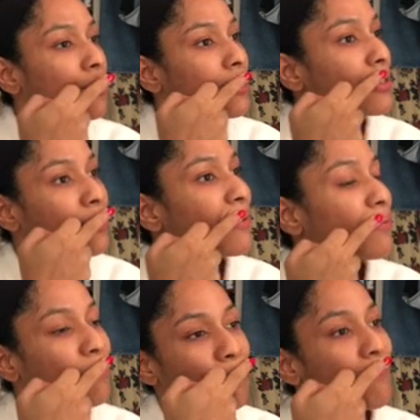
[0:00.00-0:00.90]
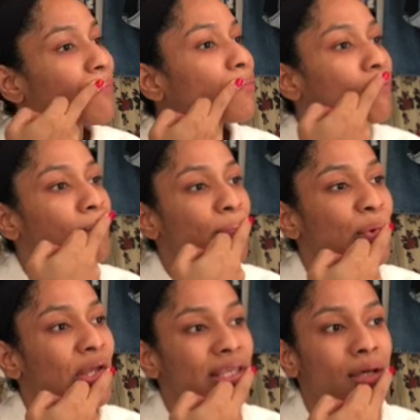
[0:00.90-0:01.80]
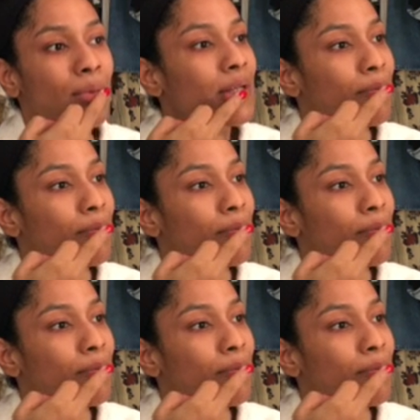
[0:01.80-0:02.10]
just putting some